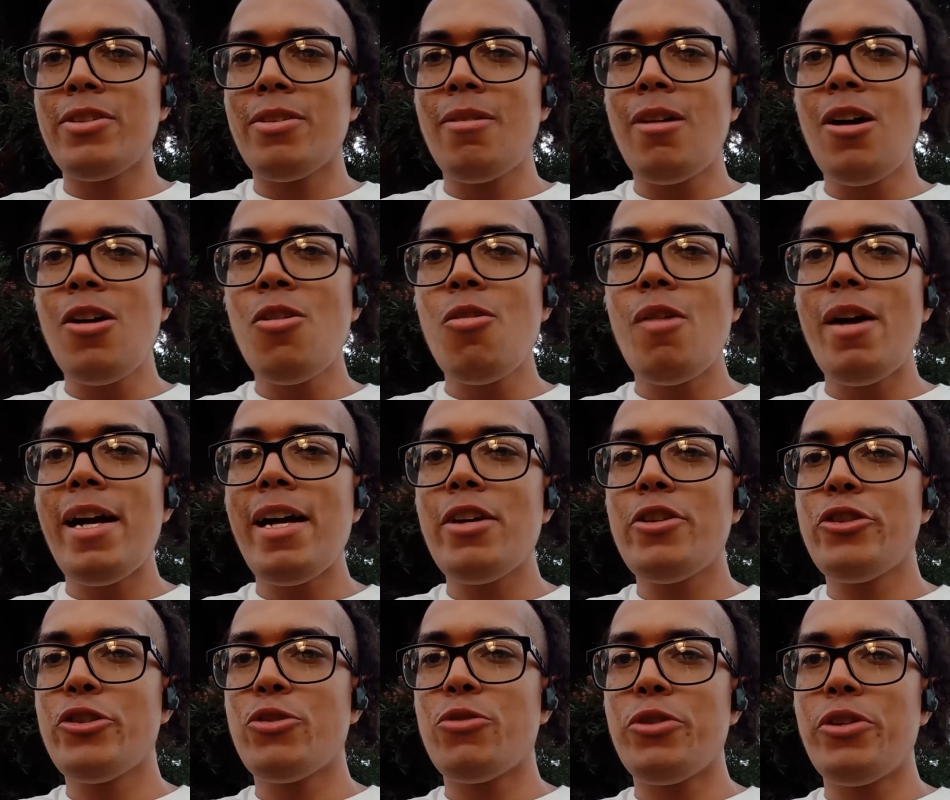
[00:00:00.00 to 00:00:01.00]
oh,
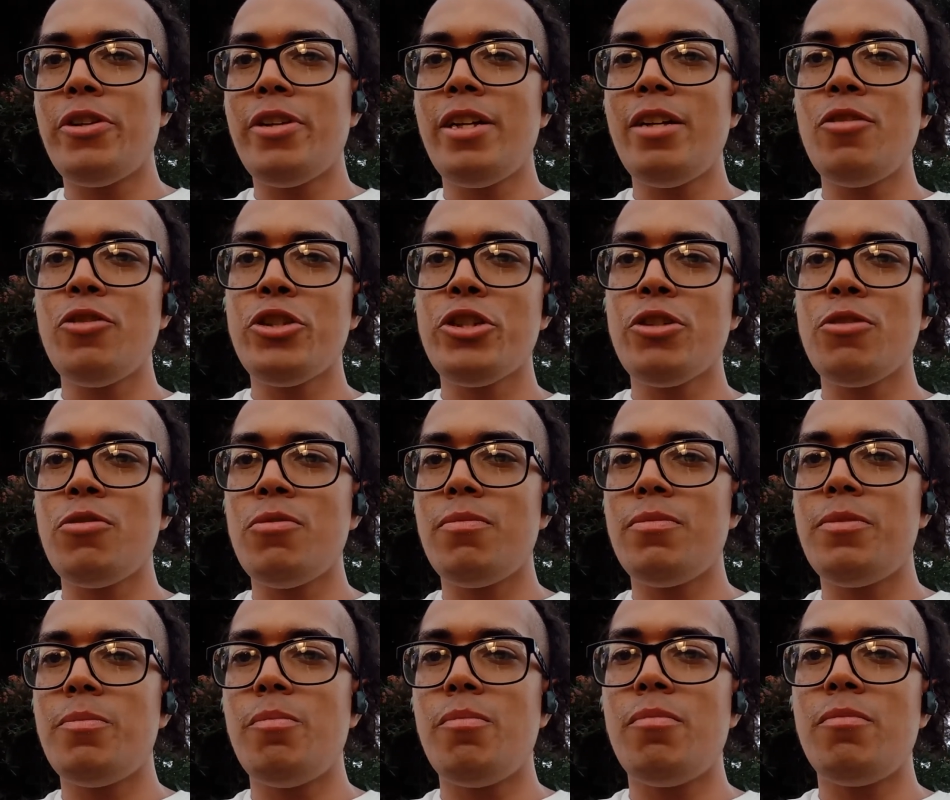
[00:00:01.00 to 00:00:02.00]
Astral, your hair
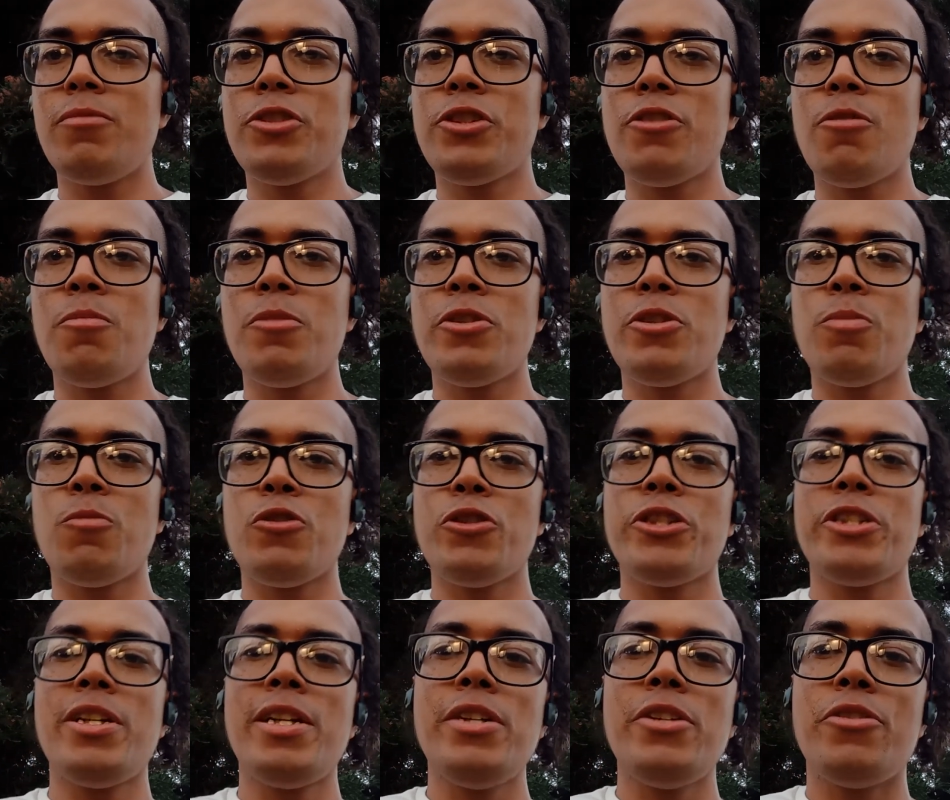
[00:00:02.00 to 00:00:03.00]
so much more
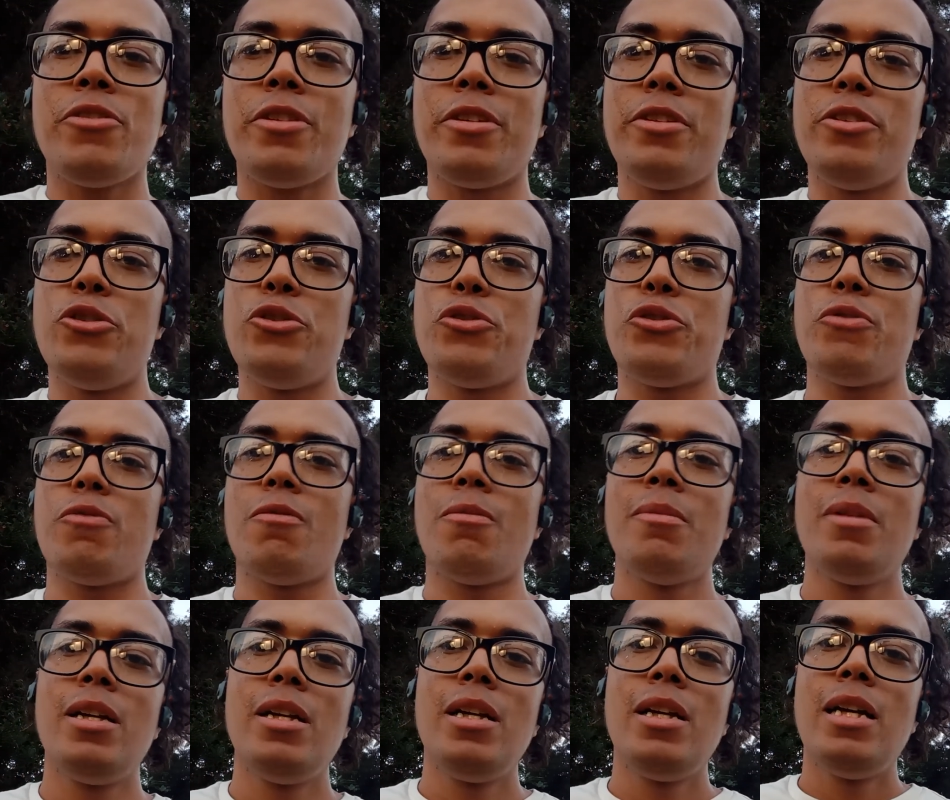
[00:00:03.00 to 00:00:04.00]
shinier than usual.
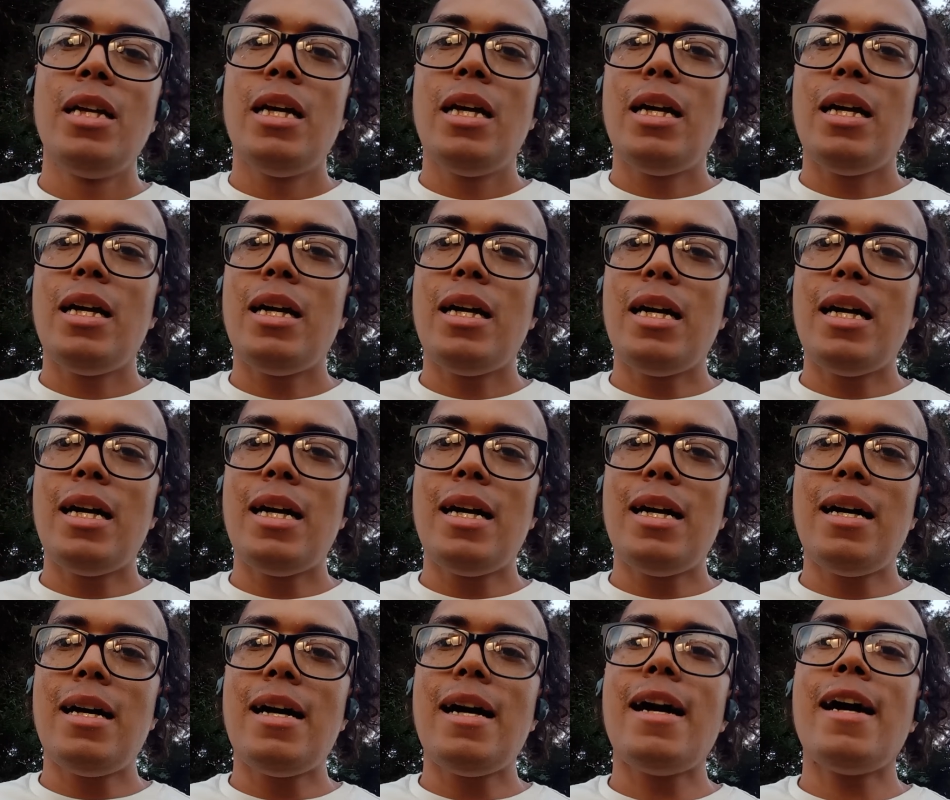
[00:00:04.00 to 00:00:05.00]

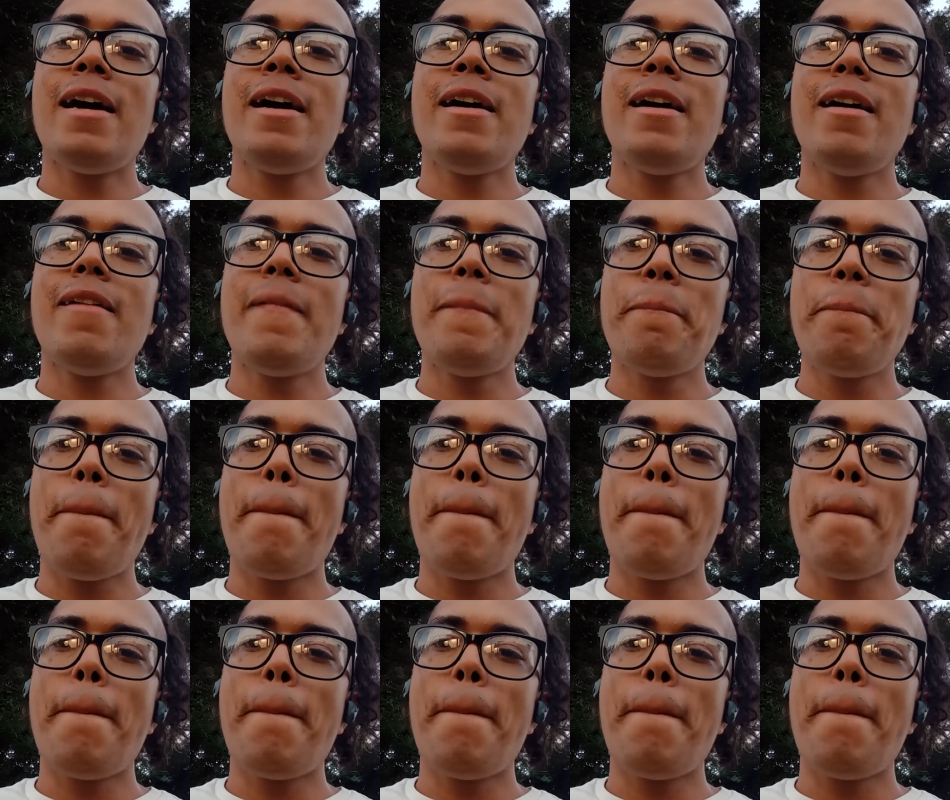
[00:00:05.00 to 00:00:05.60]
Um,